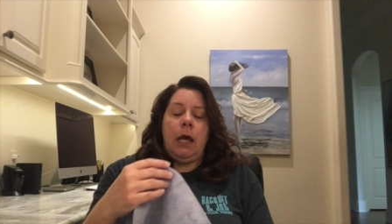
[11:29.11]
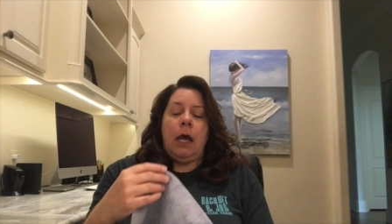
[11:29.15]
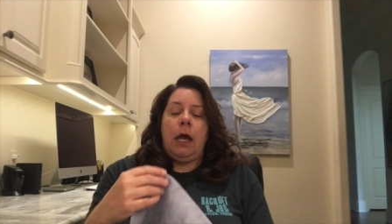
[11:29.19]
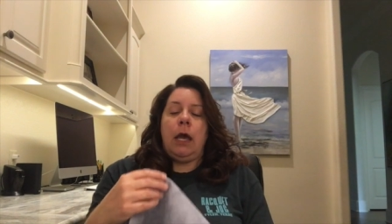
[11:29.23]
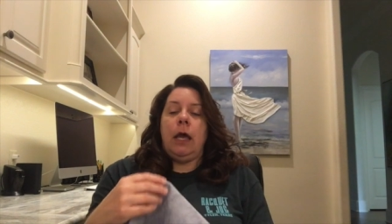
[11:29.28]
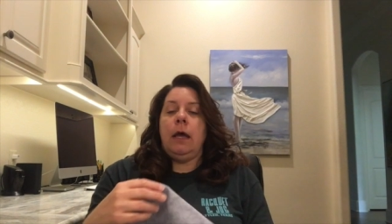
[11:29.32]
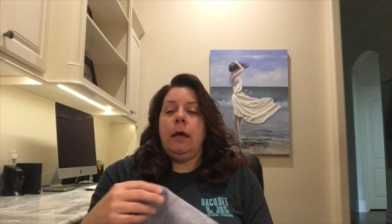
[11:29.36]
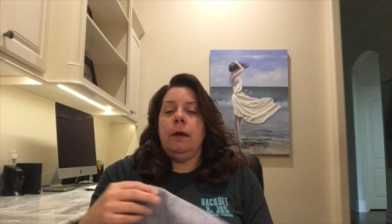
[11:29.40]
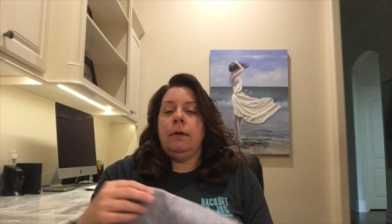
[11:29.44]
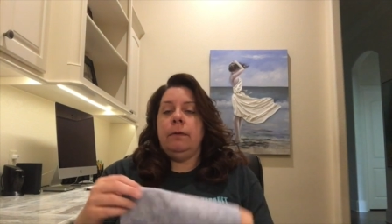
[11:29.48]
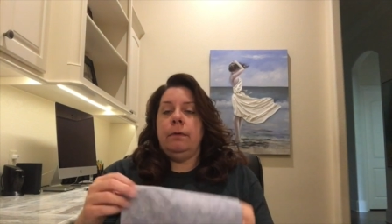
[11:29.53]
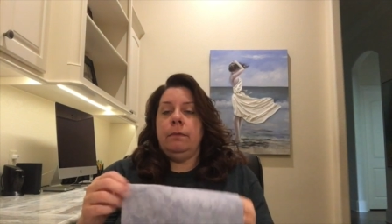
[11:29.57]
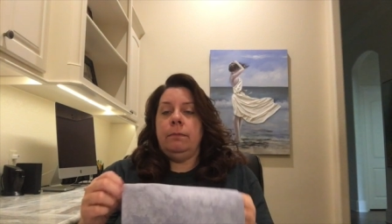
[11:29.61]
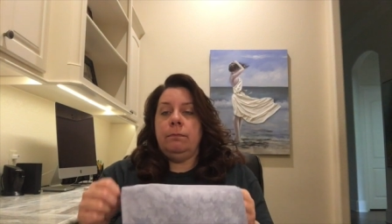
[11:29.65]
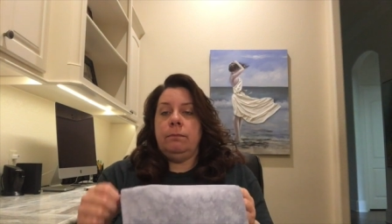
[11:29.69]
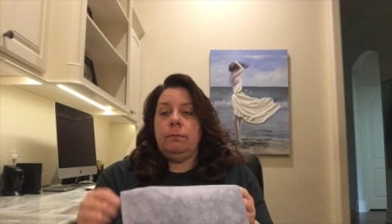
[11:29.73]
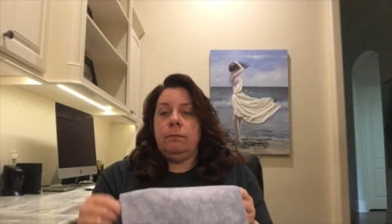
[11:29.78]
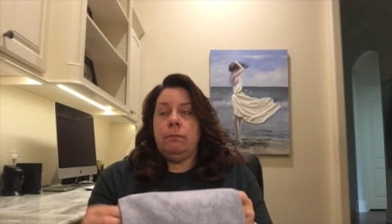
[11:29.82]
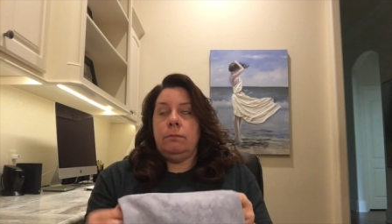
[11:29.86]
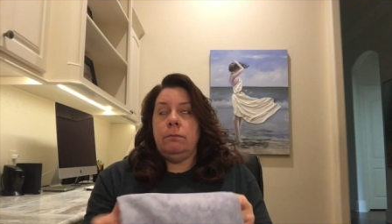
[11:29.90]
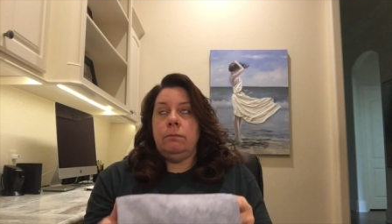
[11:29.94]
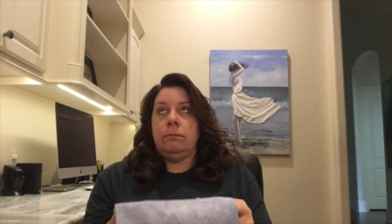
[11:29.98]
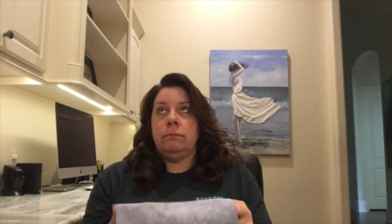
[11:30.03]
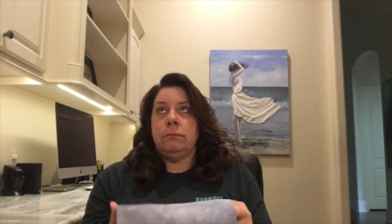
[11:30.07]

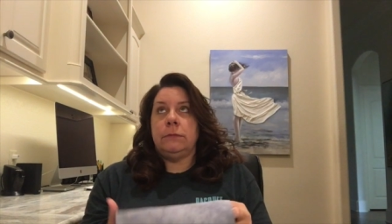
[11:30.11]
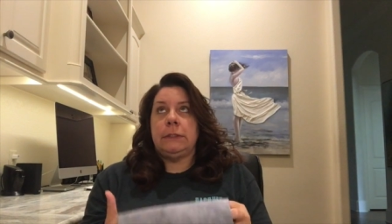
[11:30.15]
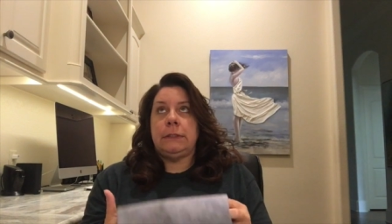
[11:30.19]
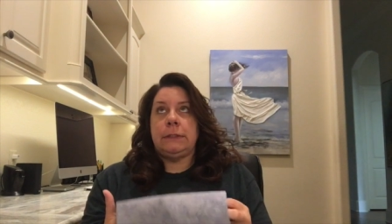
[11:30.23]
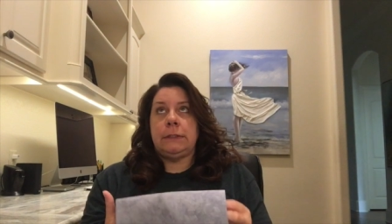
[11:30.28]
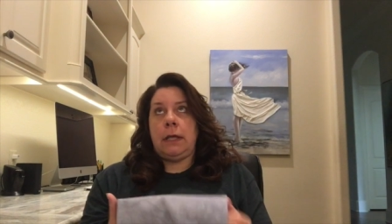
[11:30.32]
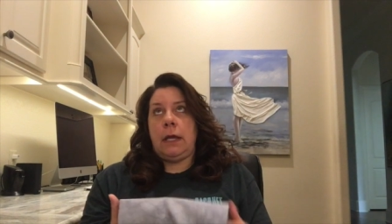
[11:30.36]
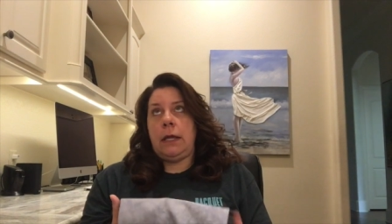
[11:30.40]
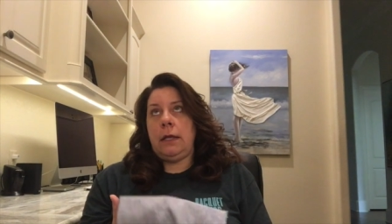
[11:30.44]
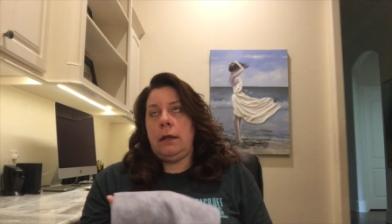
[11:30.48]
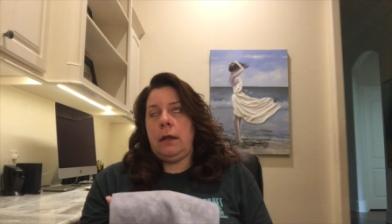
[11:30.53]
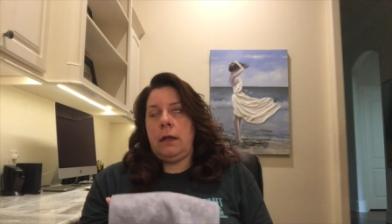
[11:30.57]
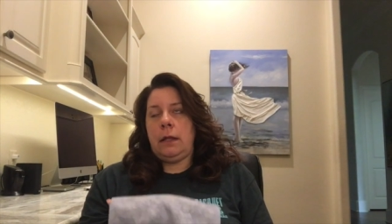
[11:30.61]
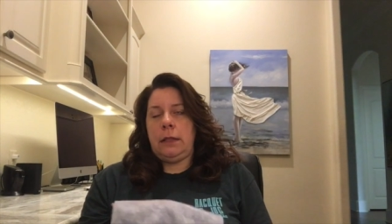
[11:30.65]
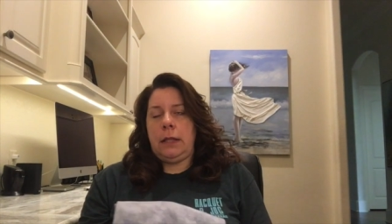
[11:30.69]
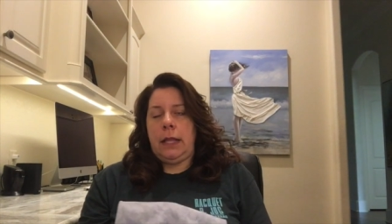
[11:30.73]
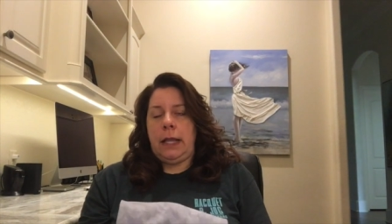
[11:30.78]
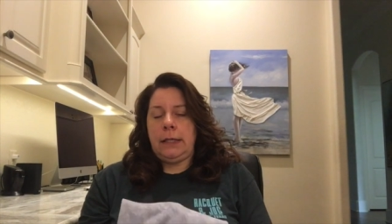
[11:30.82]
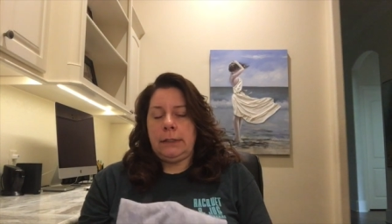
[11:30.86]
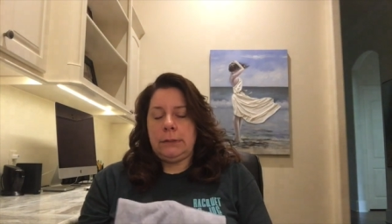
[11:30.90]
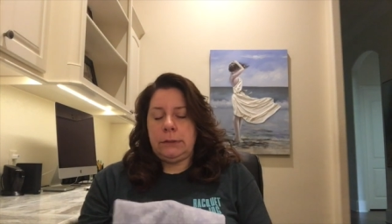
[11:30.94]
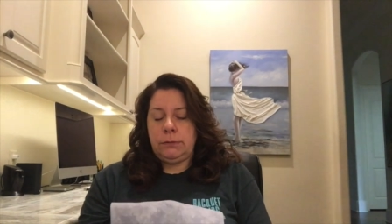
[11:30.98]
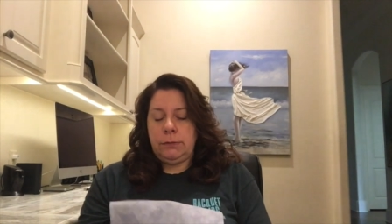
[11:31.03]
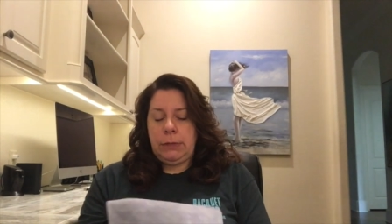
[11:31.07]
um, design on
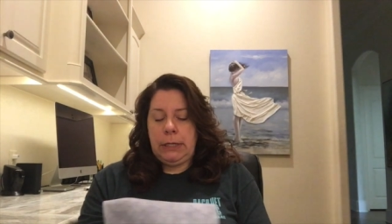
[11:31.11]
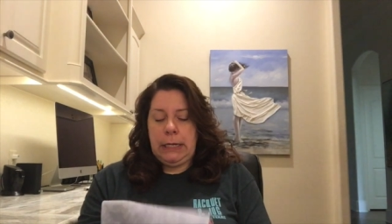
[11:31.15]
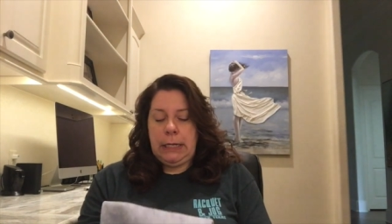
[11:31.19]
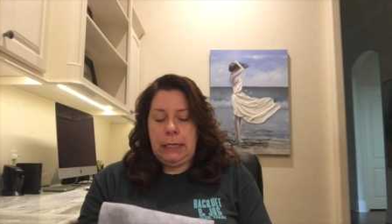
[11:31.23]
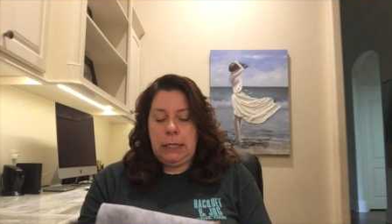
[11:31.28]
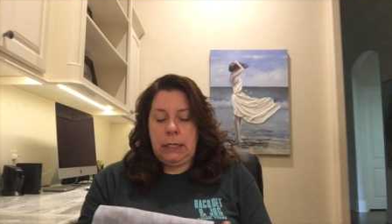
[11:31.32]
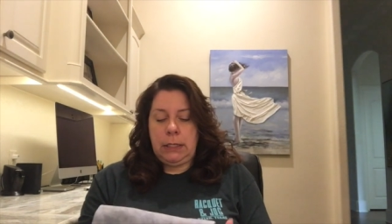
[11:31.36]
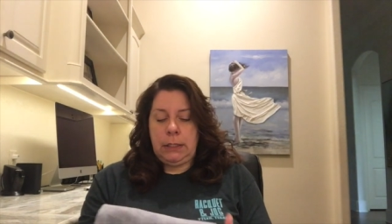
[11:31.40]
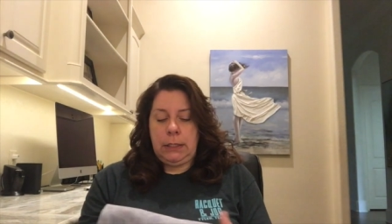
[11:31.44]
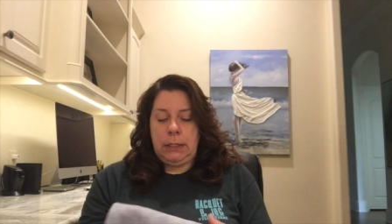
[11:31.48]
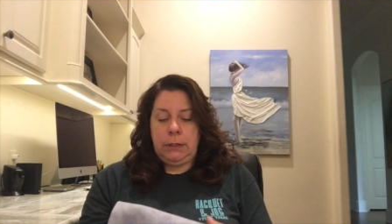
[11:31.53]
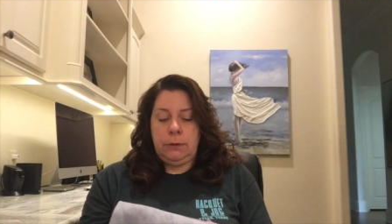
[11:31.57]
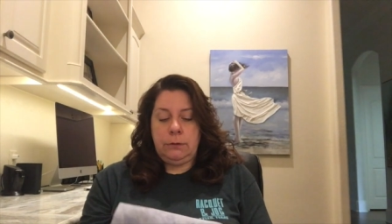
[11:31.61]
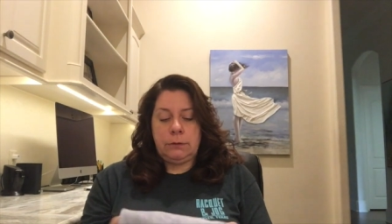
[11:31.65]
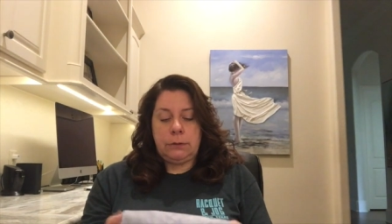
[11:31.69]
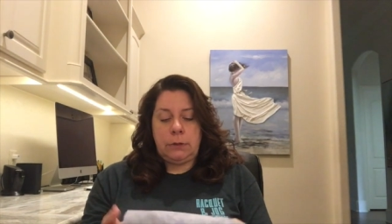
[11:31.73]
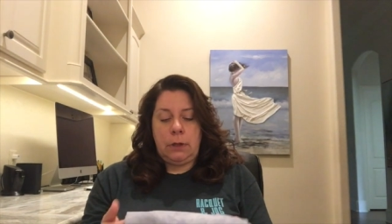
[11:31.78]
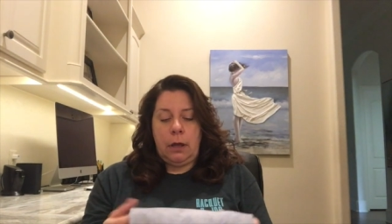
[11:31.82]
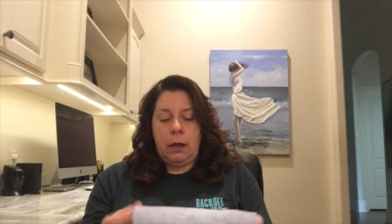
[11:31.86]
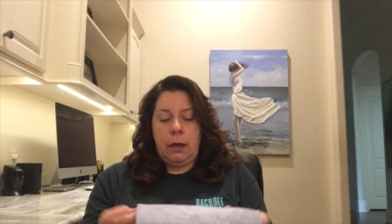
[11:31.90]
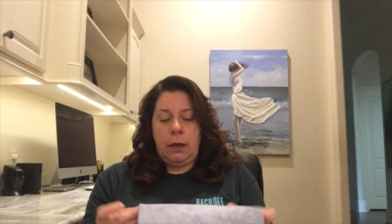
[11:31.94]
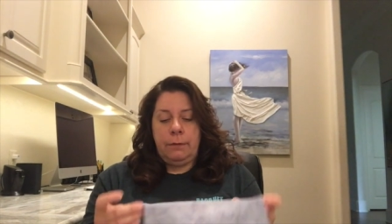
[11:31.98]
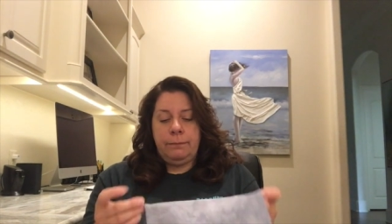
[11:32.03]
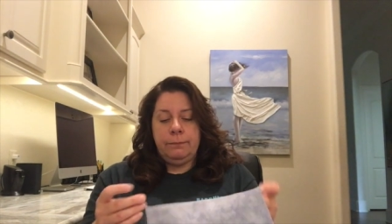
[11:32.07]
last week that you
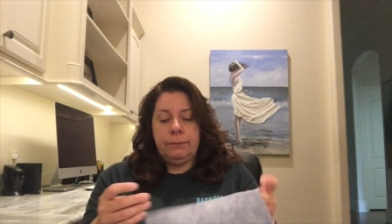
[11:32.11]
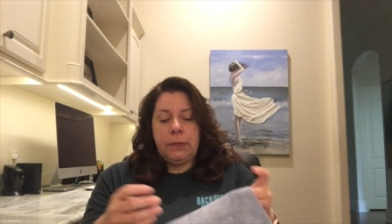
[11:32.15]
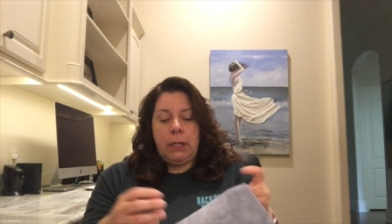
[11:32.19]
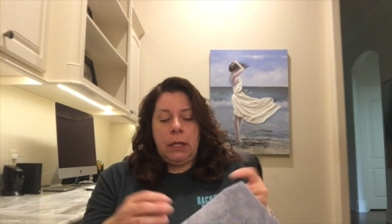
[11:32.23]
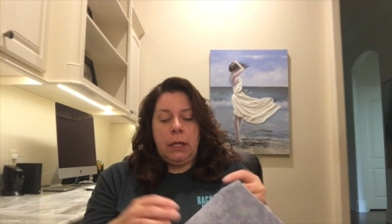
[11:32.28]
saw.